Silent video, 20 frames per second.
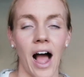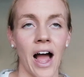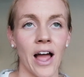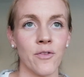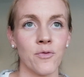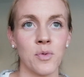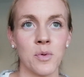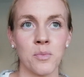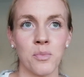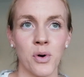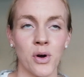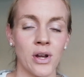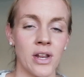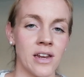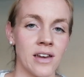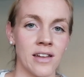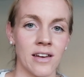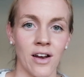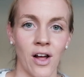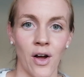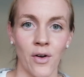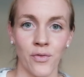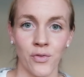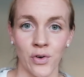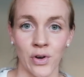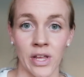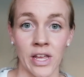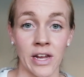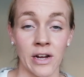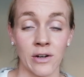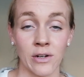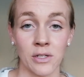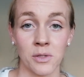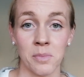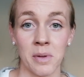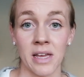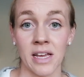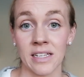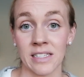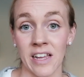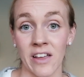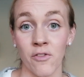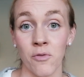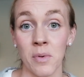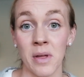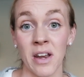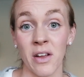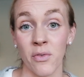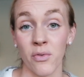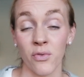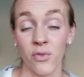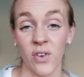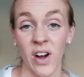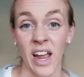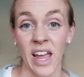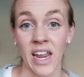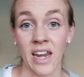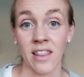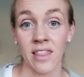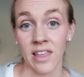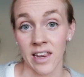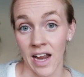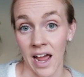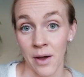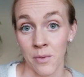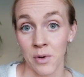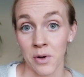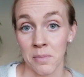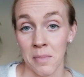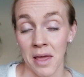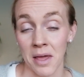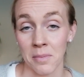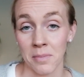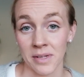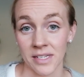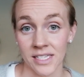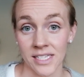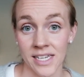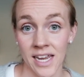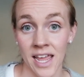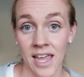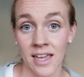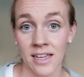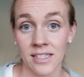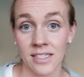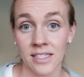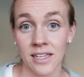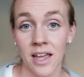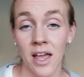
I've been putting it off for years because I've been afraid that I would make mistakes,